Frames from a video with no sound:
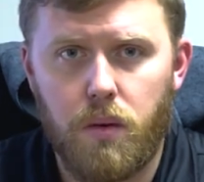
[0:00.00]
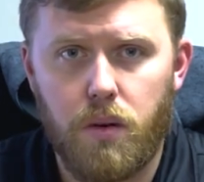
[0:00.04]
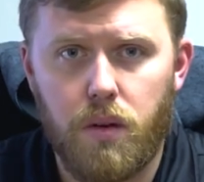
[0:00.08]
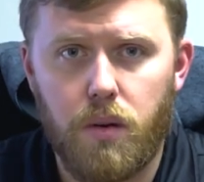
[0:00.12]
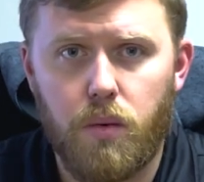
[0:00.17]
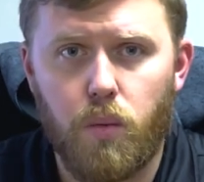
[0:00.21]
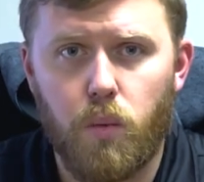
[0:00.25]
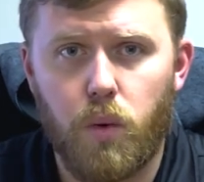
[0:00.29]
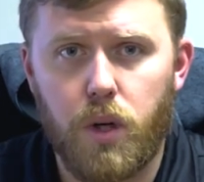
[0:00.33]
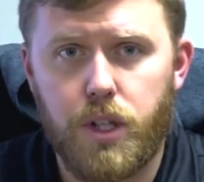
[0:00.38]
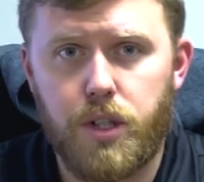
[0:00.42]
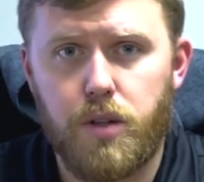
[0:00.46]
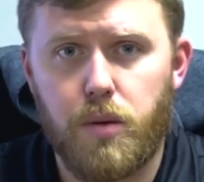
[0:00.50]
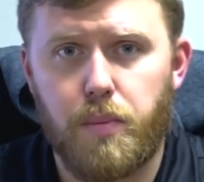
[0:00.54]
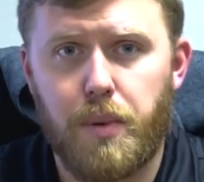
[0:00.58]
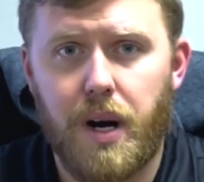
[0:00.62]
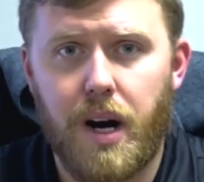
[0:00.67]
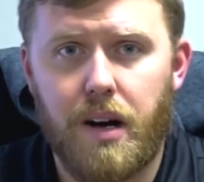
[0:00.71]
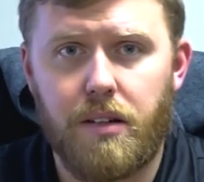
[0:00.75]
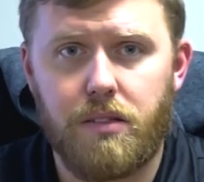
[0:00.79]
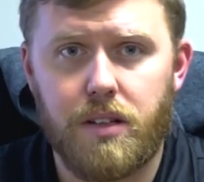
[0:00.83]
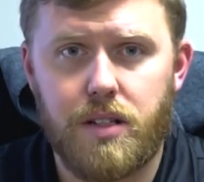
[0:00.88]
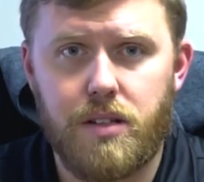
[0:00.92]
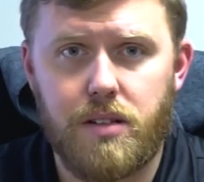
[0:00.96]
what your
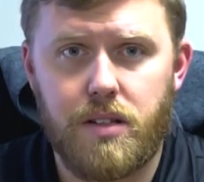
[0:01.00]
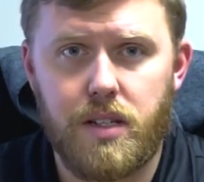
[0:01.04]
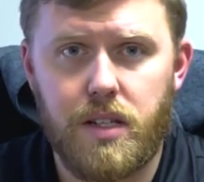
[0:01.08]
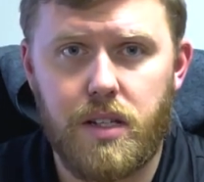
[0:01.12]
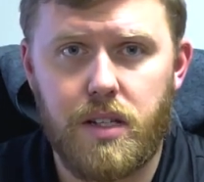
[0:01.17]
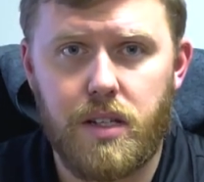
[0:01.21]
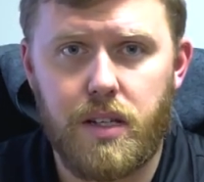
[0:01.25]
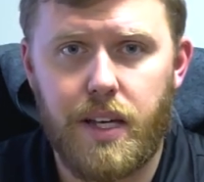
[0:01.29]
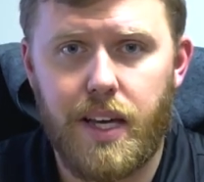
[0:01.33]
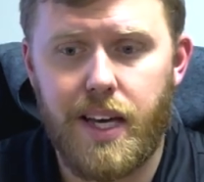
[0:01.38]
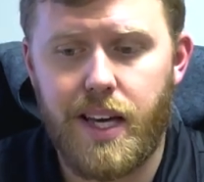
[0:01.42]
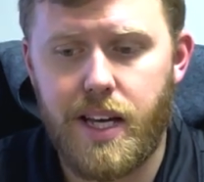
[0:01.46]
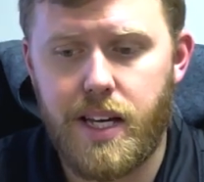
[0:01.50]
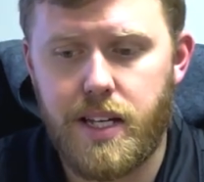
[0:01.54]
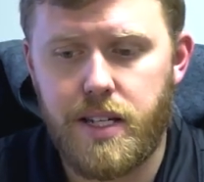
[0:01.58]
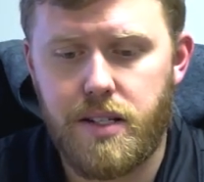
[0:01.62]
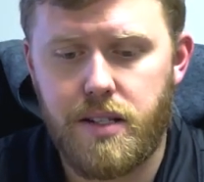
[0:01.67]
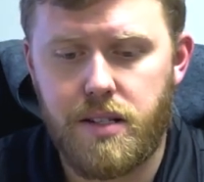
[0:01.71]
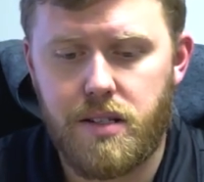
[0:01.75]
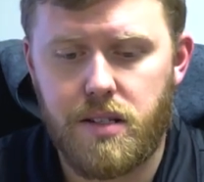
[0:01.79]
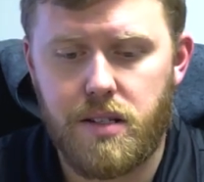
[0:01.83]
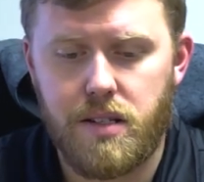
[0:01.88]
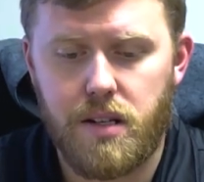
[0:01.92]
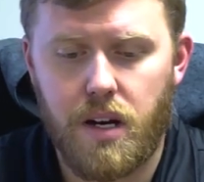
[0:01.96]
policy
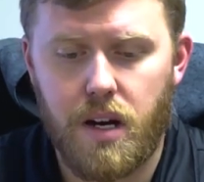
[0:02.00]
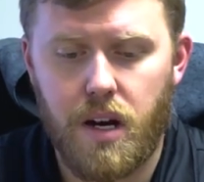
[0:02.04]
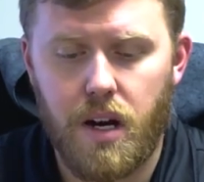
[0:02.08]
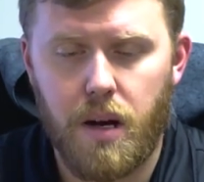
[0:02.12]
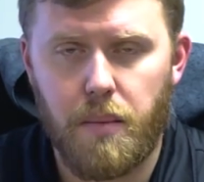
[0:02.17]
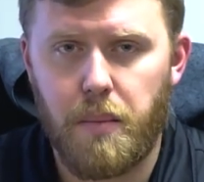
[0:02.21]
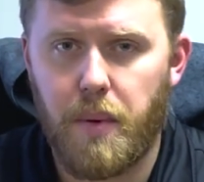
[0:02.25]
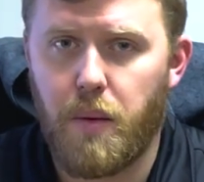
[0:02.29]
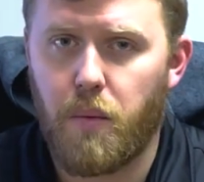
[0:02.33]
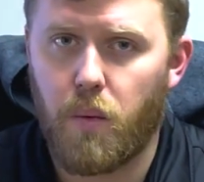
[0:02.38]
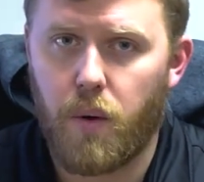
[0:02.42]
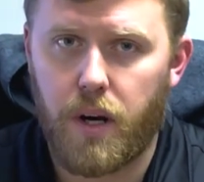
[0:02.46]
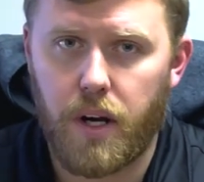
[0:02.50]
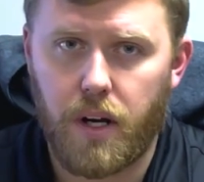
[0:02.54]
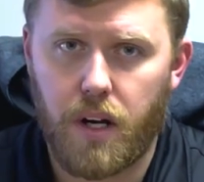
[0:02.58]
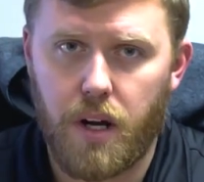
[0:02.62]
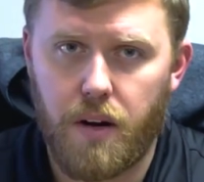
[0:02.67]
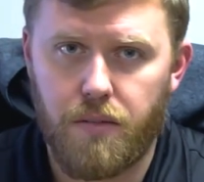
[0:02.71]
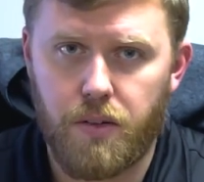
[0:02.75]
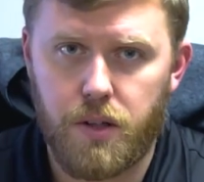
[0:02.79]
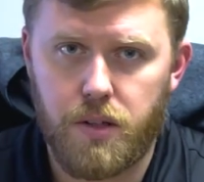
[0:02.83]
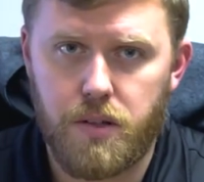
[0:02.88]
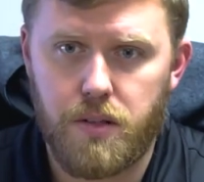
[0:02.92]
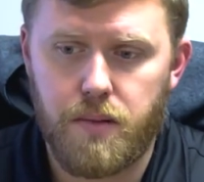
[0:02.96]
is and what it
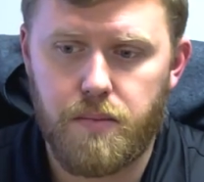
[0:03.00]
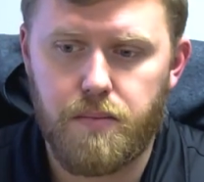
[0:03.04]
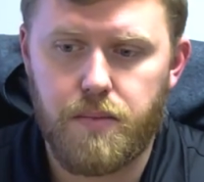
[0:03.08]
covers.